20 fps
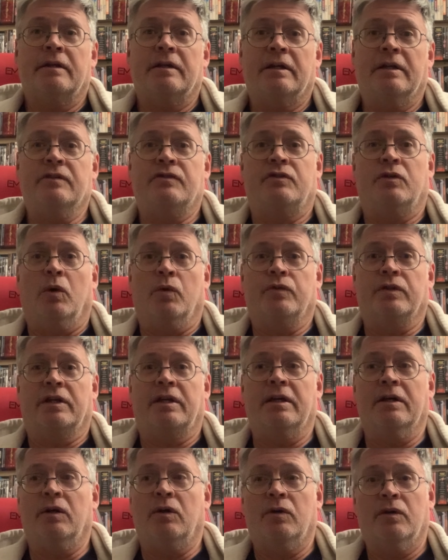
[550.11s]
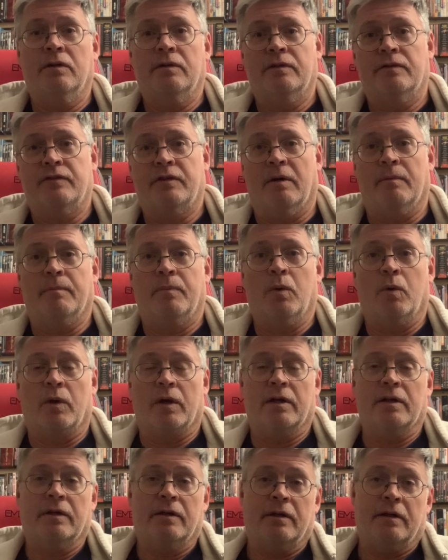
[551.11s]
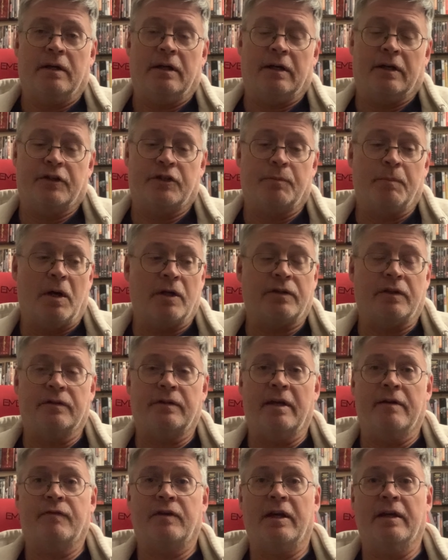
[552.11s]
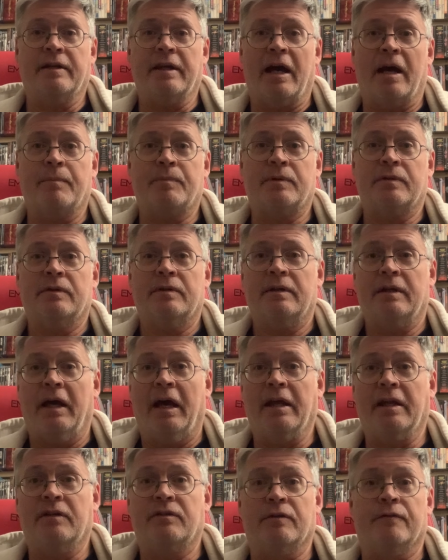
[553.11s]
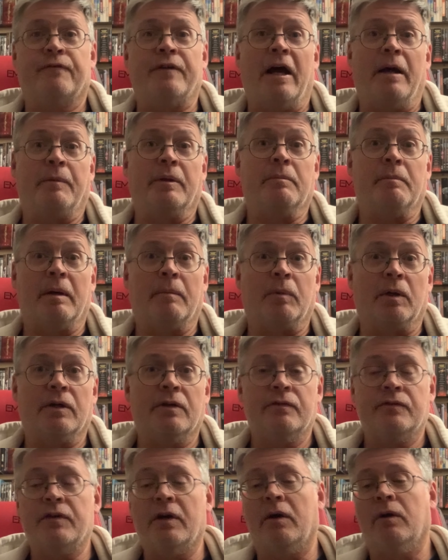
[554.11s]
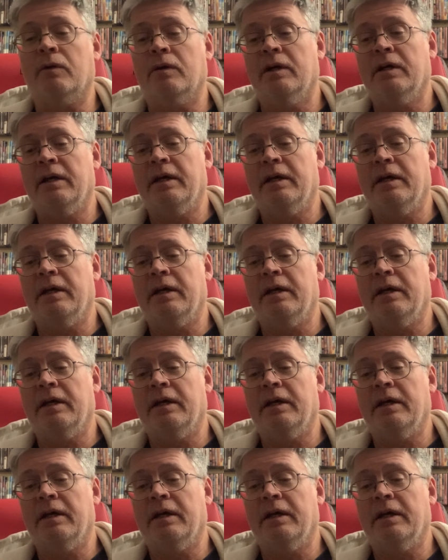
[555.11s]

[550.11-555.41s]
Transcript: is told to kill some poor schmuck that they've kidnapped, and it's a family member. So